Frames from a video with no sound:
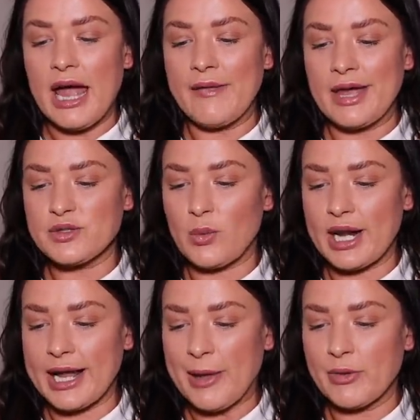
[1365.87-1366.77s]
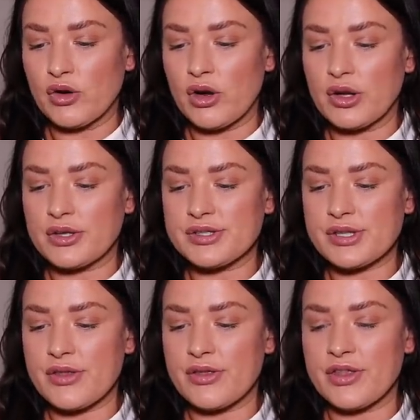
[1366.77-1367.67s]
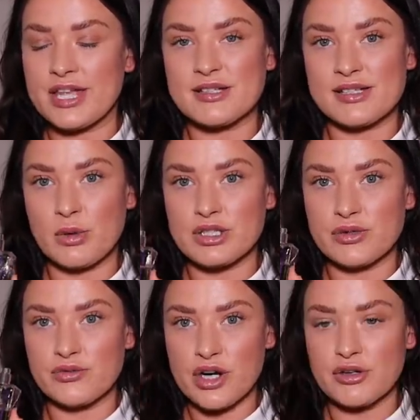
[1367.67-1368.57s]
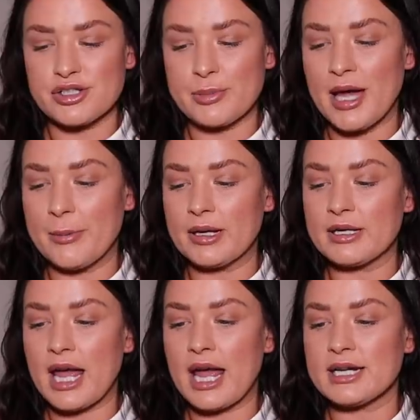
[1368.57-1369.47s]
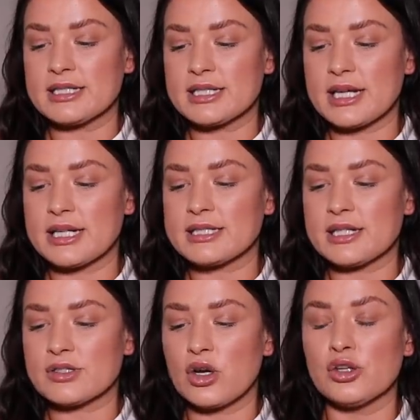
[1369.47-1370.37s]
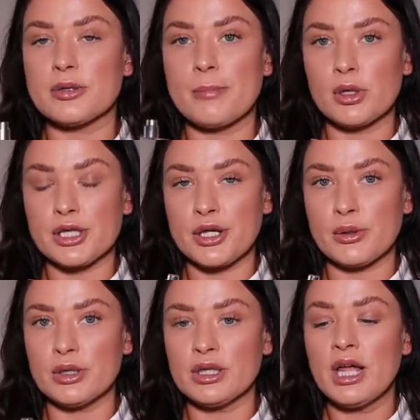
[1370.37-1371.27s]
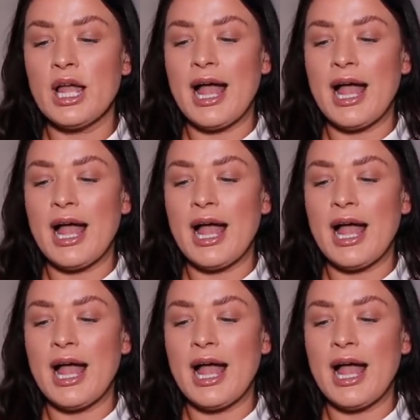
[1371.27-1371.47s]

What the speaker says: And that is when I came across this, because I worked on the fragrance department, and it is called Molecule.